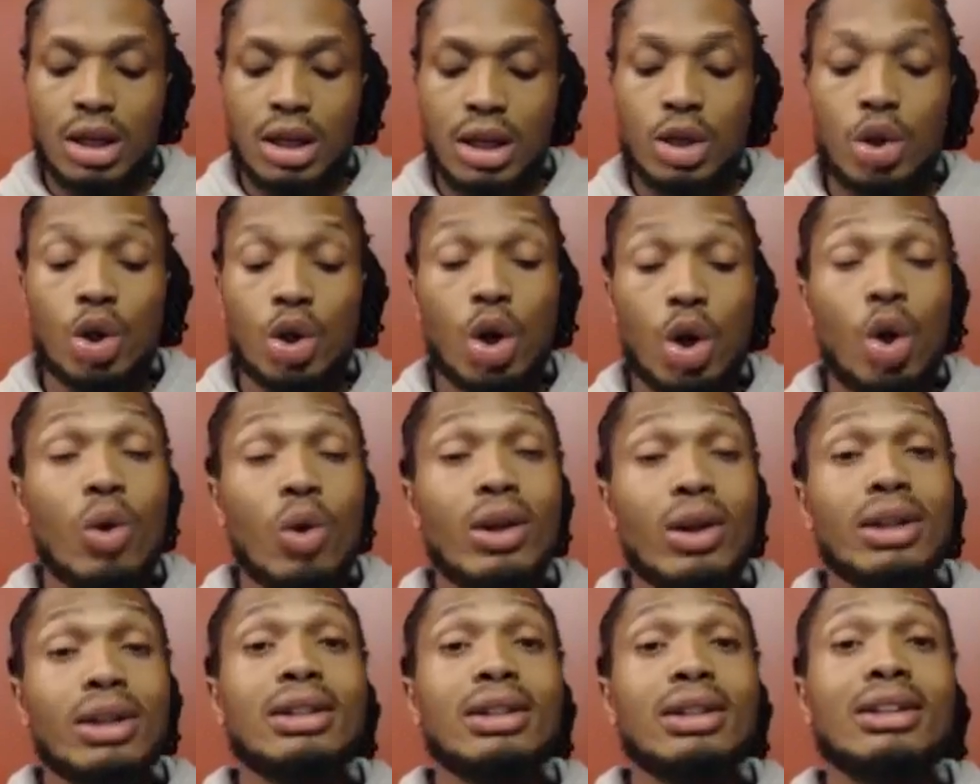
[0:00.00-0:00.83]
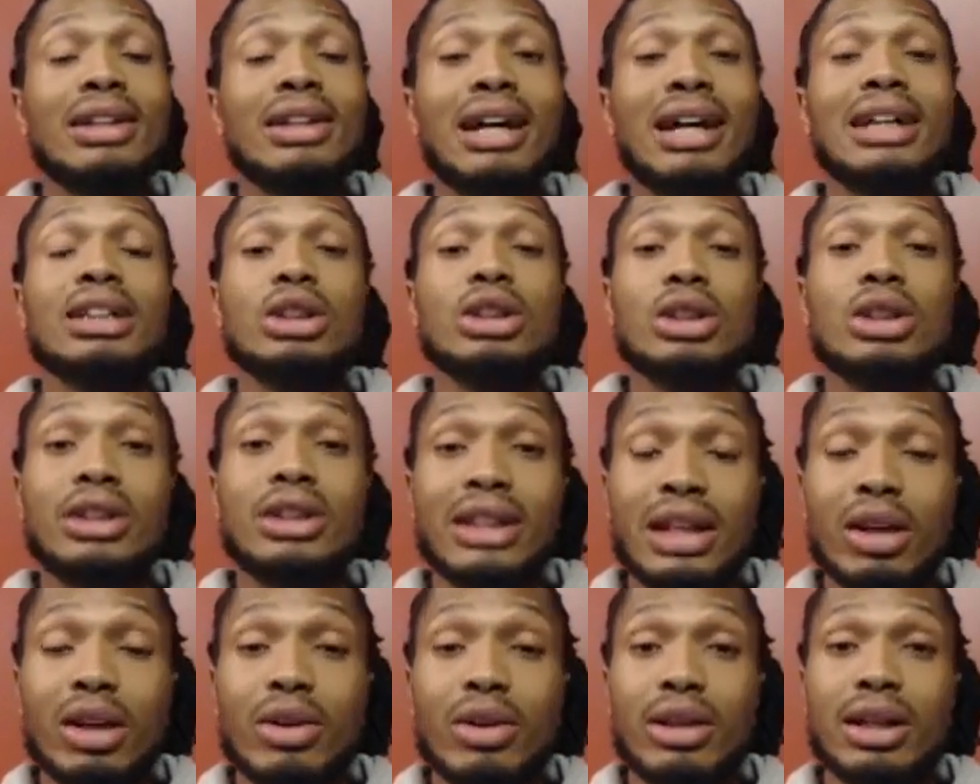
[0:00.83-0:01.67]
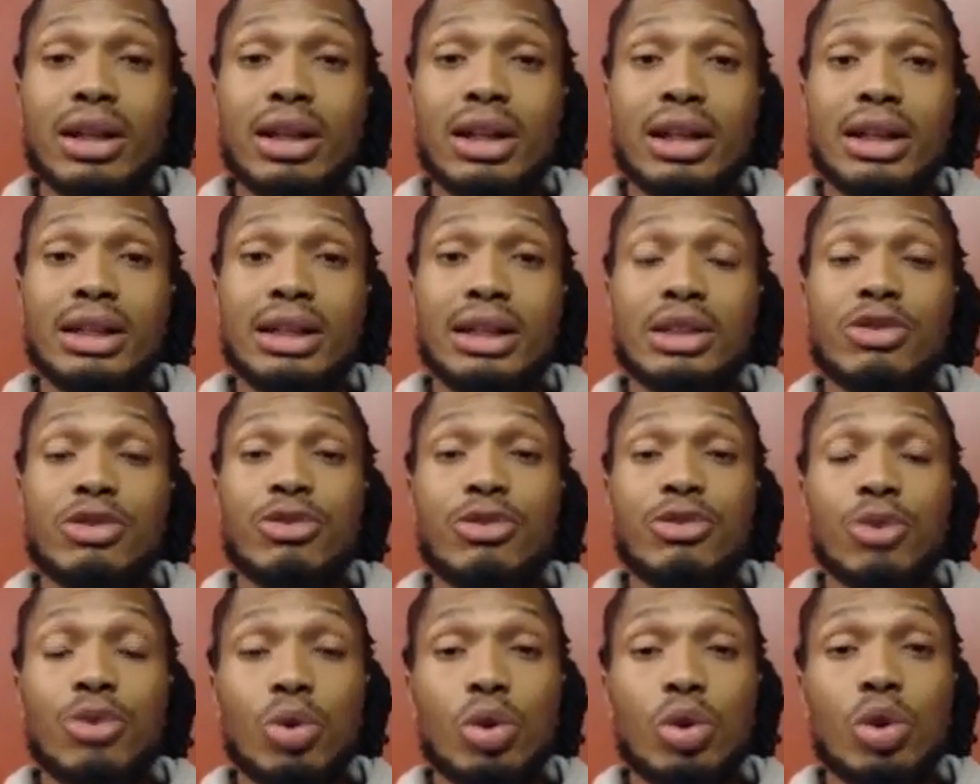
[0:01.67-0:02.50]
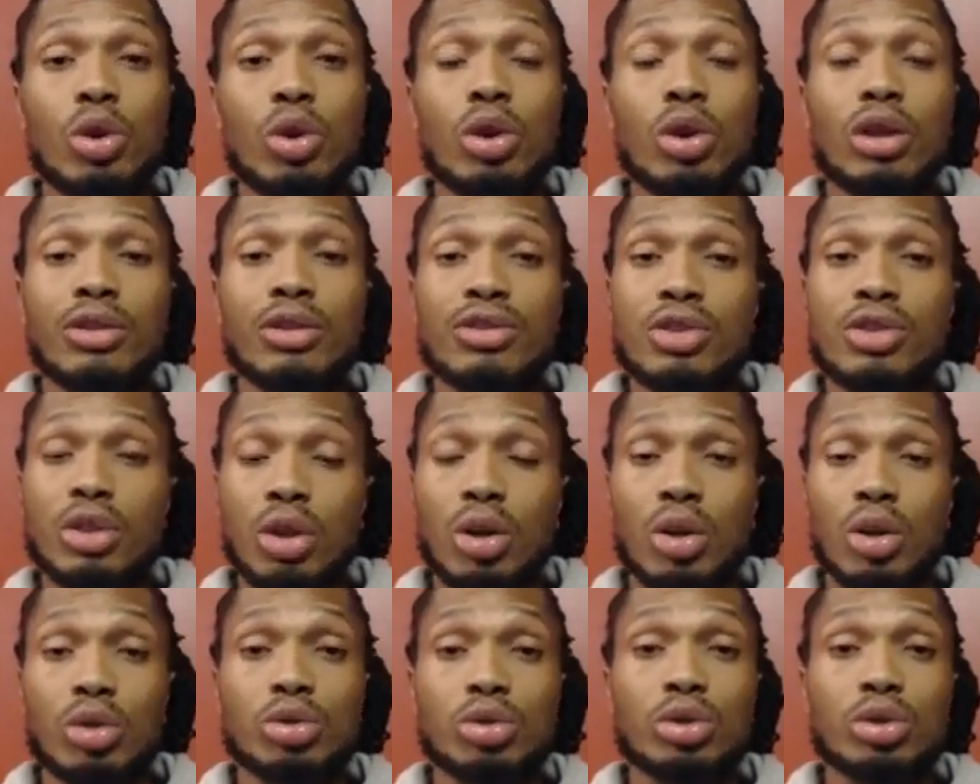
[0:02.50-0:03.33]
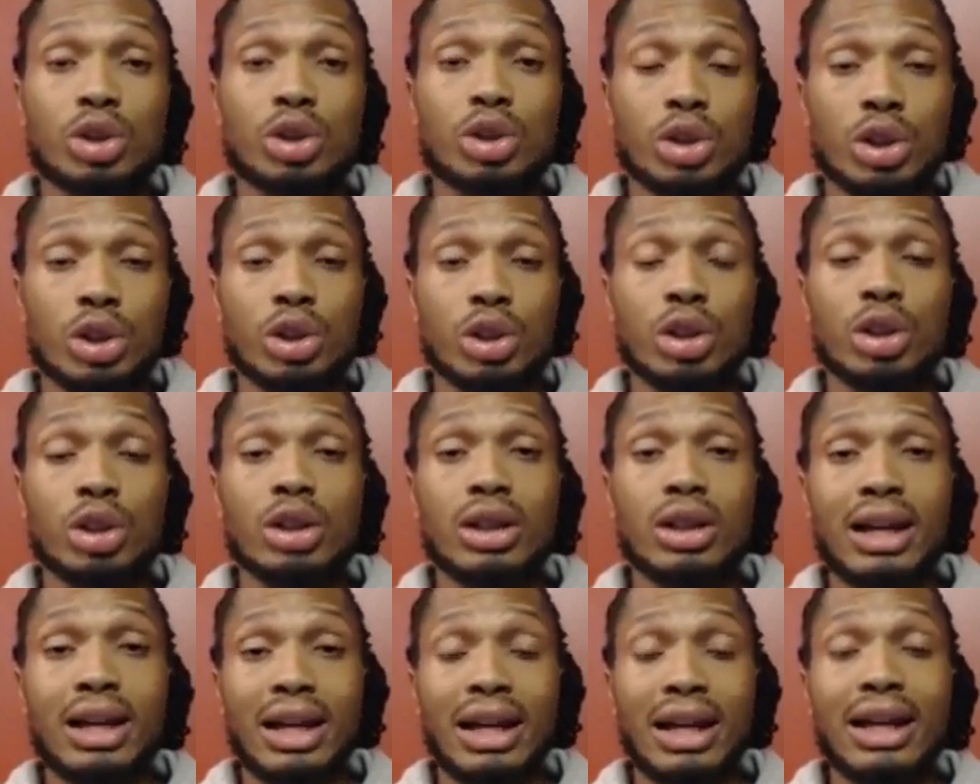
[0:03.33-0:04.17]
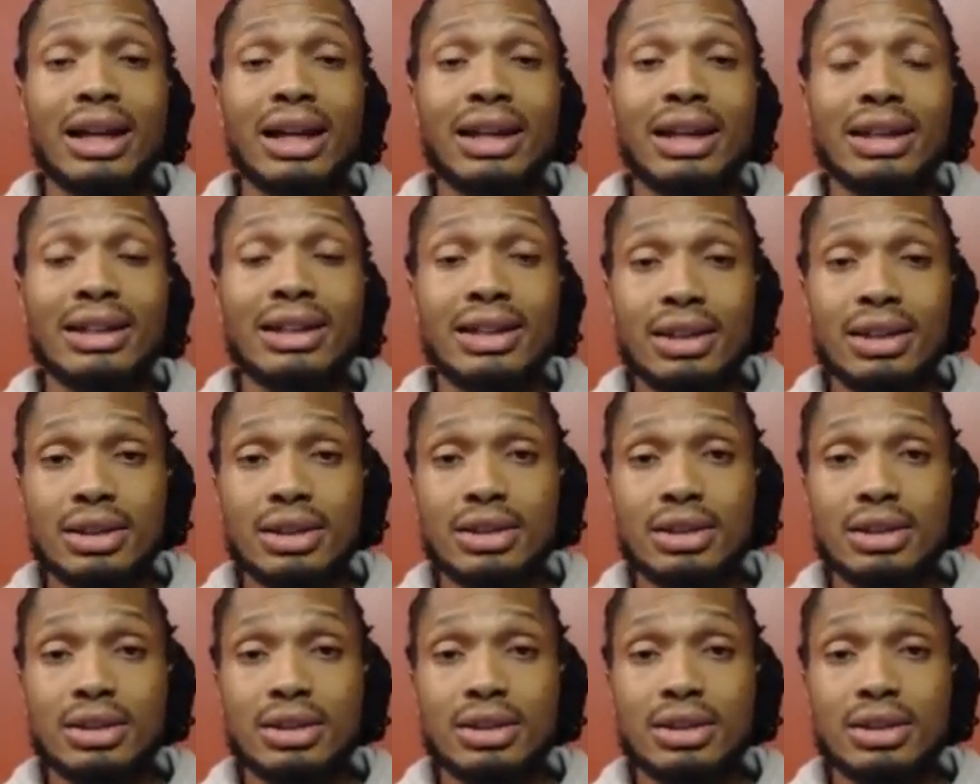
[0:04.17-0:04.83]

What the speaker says: Knowing that dairy is full of salt, sugar, and